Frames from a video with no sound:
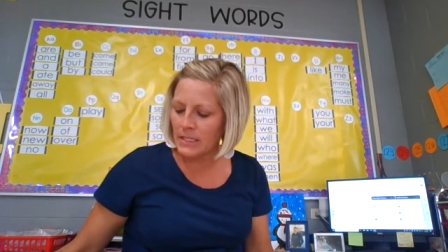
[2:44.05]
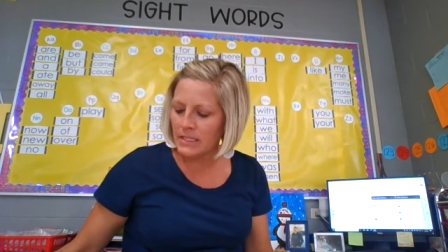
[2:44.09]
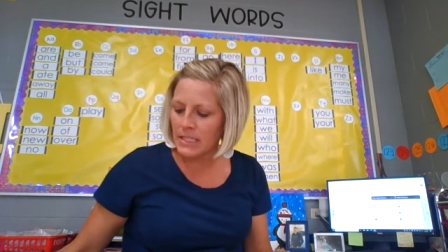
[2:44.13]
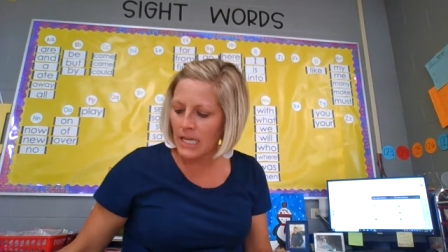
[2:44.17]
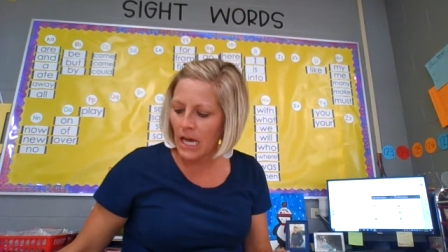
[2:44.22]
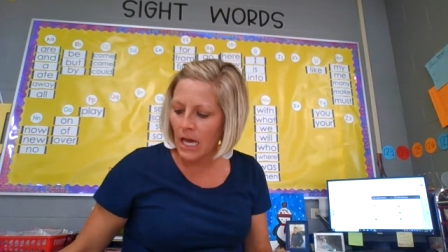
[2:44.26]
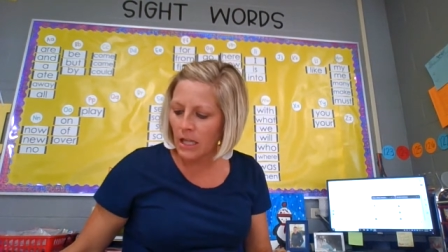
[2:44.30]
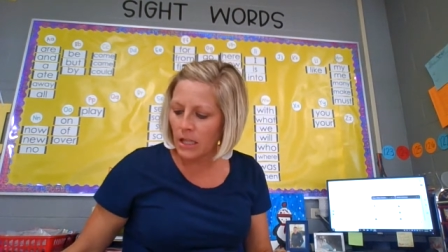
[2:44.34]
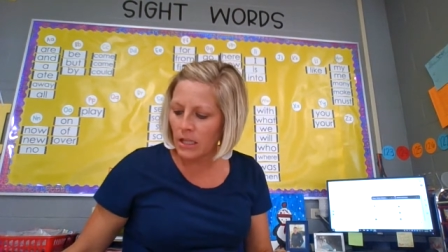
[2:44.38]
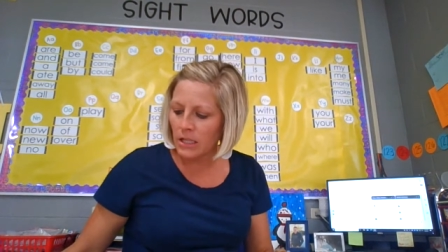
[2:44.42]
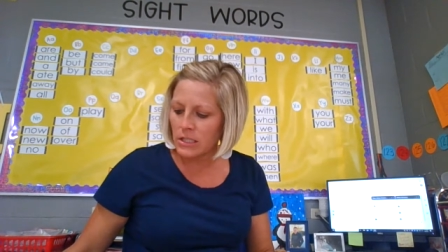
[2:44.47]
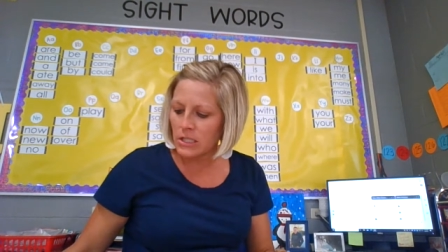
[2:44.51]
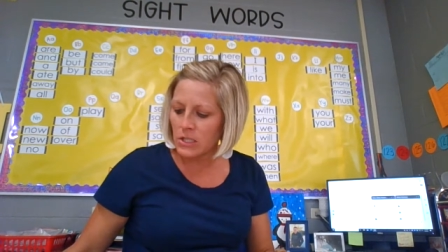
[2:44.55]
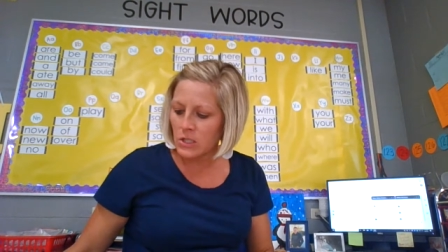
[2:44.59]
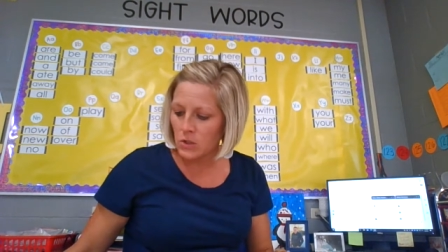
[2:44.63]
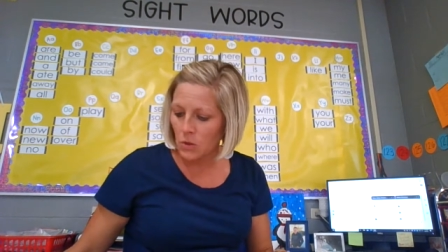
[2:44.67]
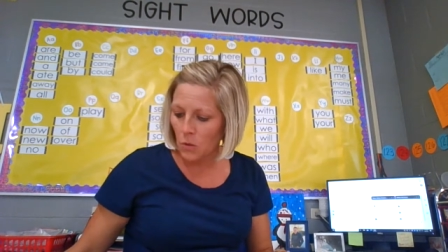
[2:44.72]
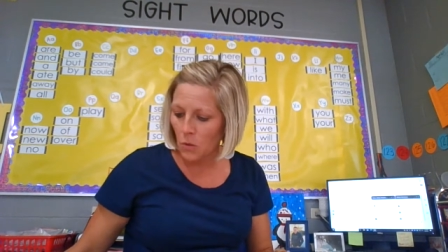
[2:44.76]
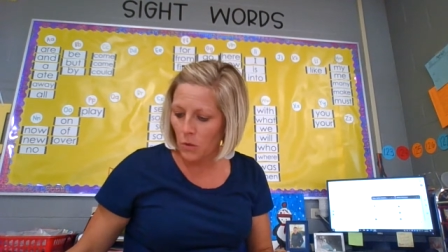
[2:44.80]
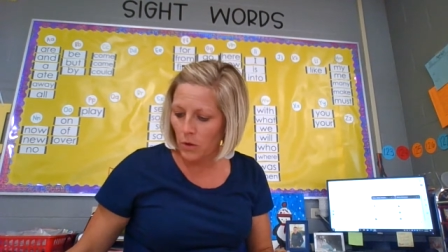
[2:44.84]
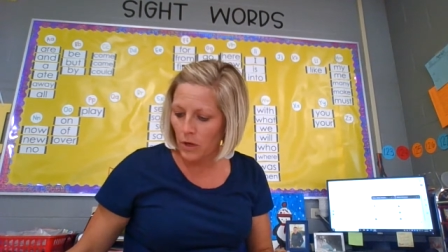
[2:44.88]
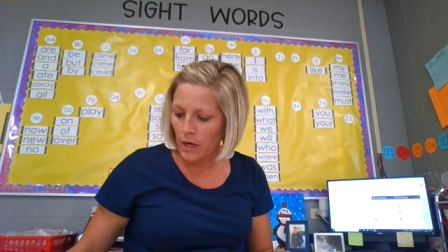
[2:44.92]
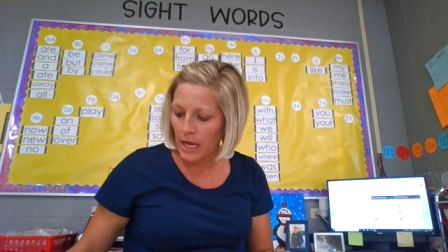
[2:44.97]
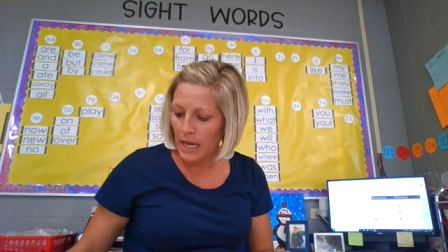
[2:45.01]
tell a
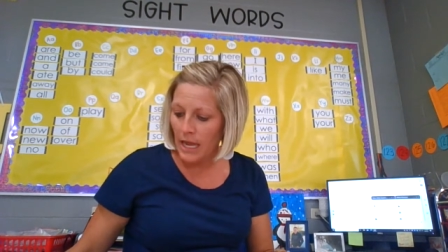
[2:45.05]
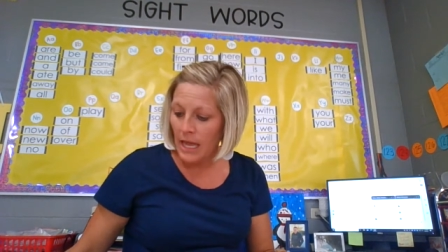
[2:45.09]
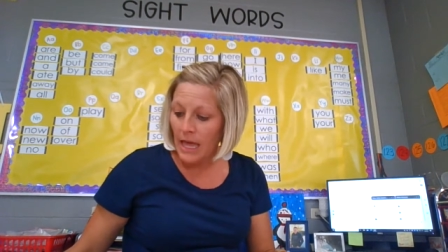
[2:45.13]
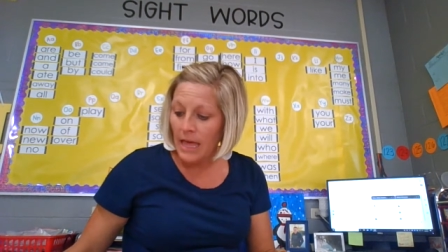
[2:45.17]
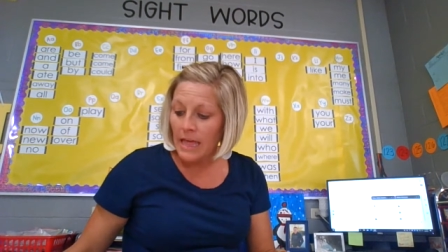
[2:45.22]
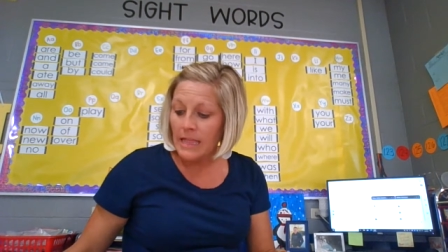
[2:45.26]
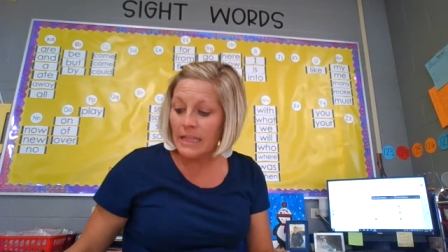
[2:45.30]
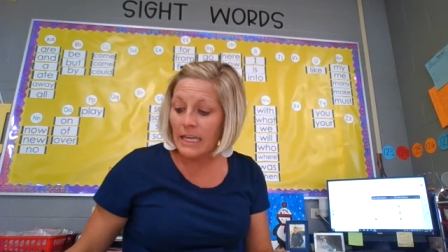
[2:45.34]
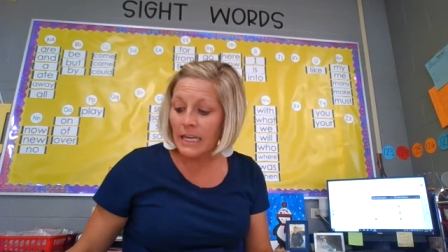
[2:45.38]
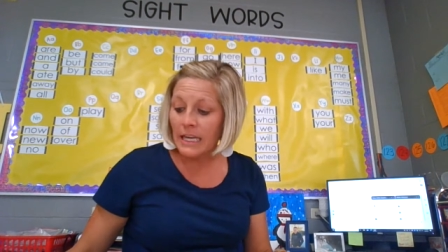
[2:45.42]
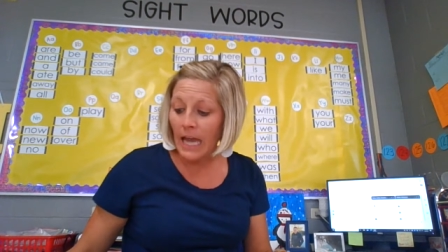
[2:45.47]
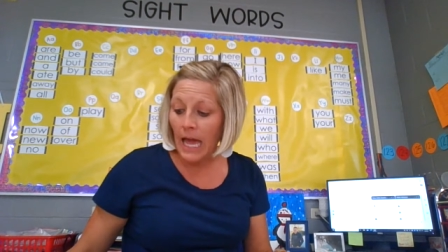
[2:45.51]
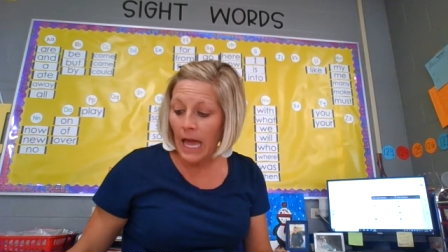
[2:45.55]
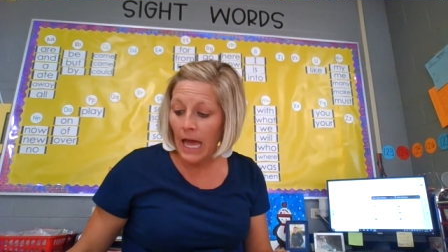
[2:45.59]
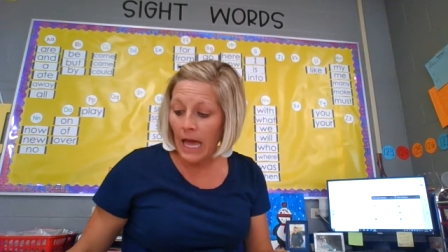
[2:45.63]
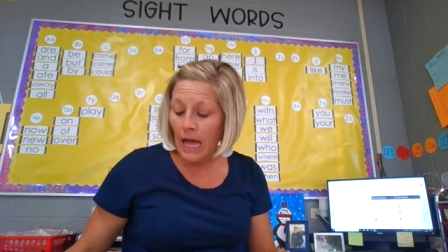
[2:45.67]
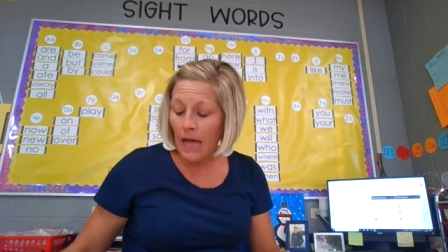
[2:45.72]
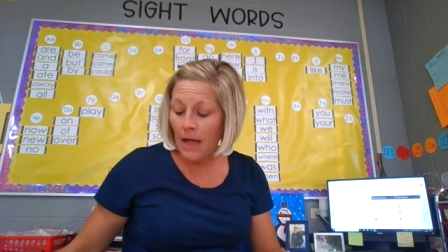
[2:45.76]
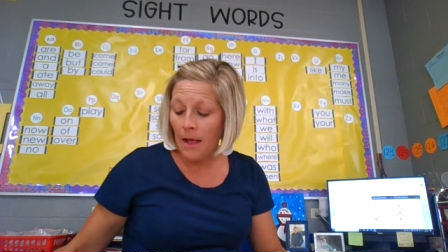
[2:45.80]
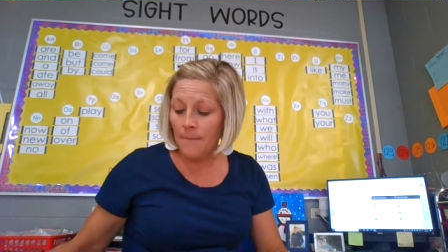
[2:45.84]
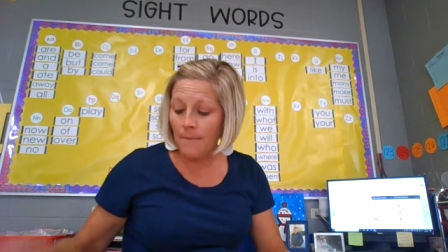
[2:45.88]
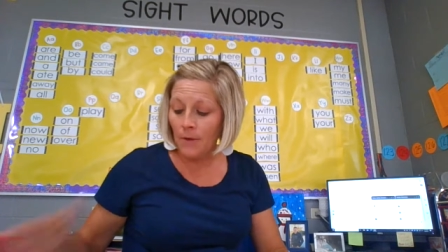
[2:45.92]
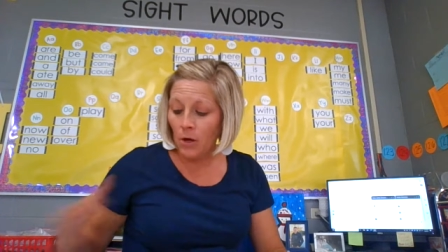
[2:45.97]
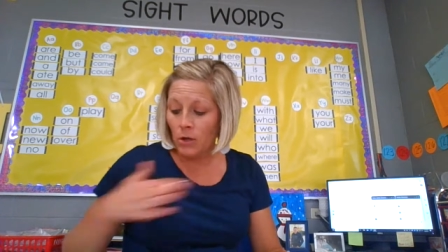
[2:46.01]
story that,
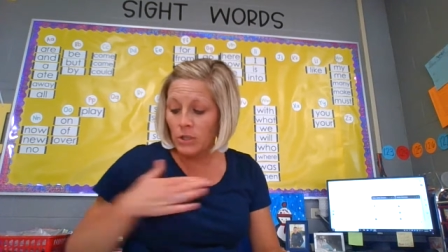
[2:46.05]
um,